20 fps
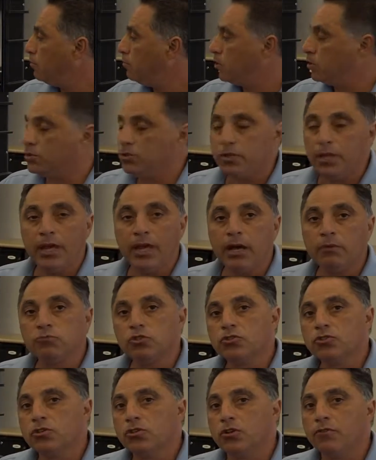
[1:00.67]
but today I'm
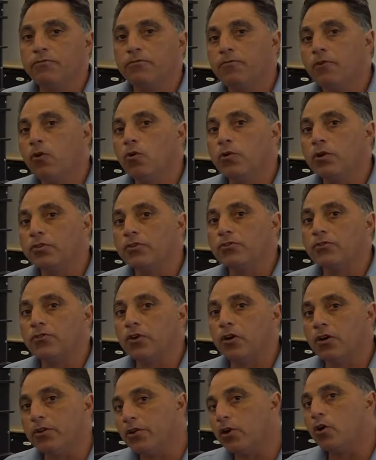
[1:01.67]
just going to focus
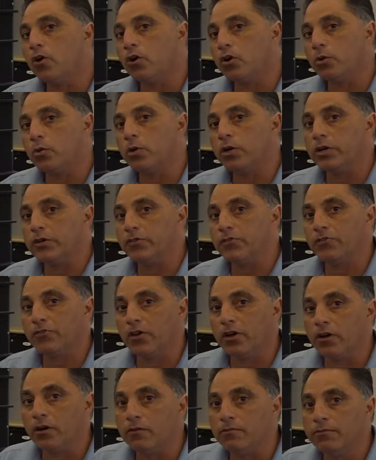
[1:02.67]
on the hardware
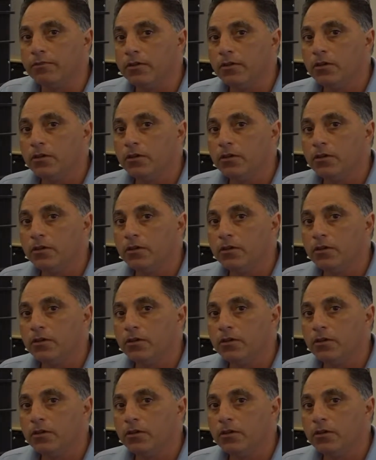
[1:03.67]
itself